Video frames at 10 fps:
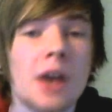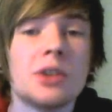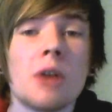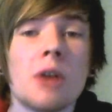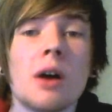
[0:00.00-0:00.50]

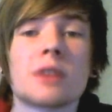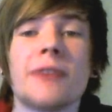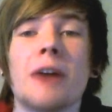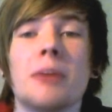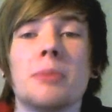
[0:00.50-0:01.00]
Zoroark's
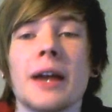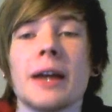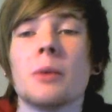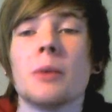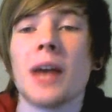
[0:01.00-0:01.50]
foul
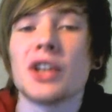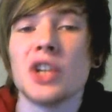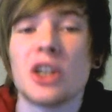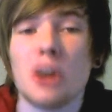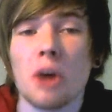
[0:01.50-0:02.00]
play will
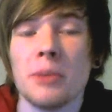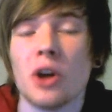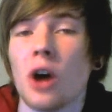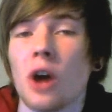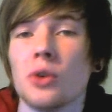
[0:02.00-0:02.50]
actually copy
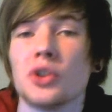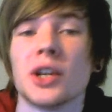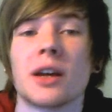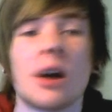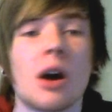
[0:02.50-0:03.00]
your own
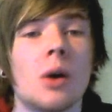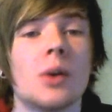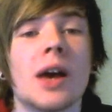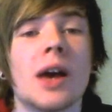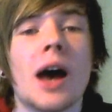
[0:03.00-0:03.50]
Sheer
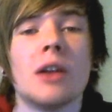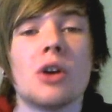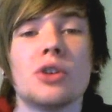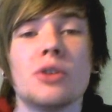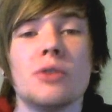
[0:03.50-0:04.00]
Cold and
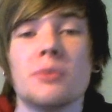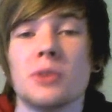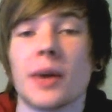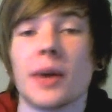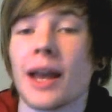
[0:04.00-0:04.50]
lock you
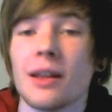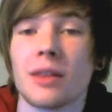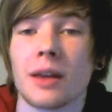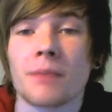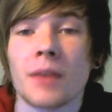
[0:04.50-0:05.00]
from doing
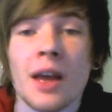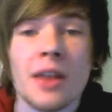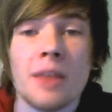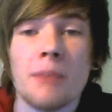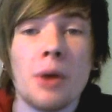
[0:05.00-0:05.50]
anything.
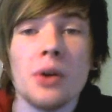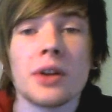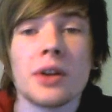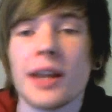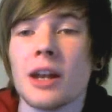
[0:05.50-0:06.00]
The
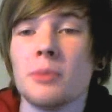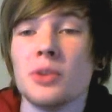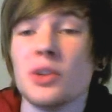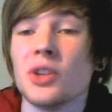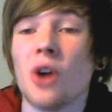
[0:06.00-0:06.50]
opponent can end up
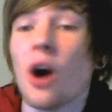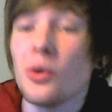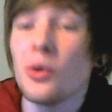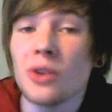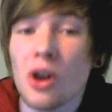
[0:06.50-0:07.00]
using your
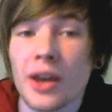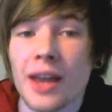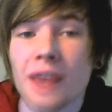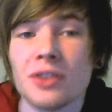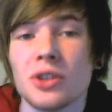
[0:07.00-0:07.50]
own lock
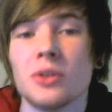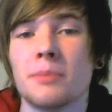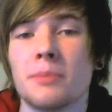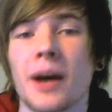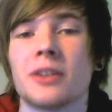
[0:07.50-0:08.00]
against you
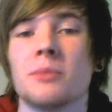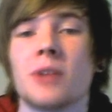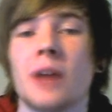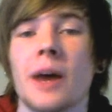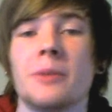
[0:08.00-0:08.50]
to buy some
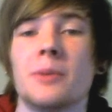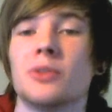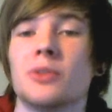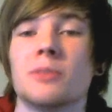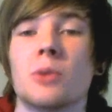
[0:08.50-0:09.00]
time to
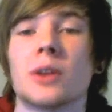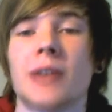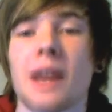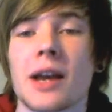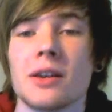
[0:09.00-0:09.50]
build some more
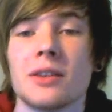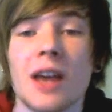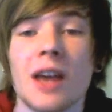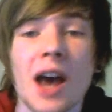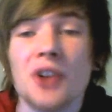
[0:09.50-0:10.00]

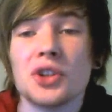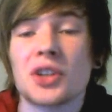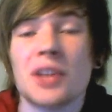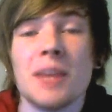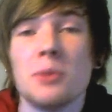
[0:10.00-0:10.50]
attackers, and
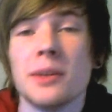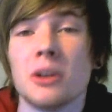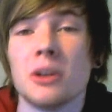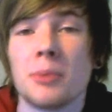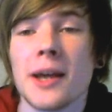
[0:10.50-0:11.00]
just keep you
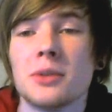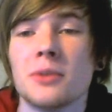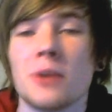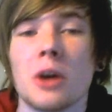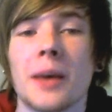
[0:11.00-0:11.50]
in your place
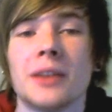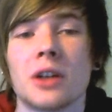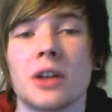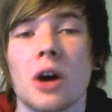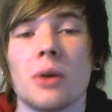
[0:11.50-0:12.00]
with nowhere
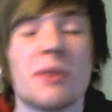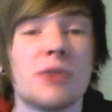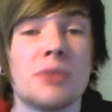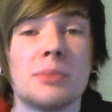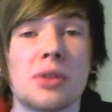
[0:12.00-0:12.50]
to go
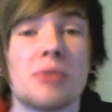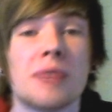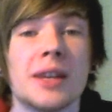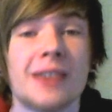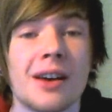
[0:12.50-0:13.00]
for up to
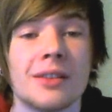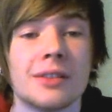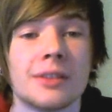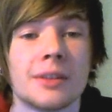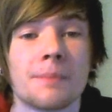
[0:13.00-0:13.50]
3
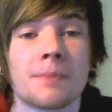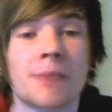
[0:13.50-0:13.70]
turns.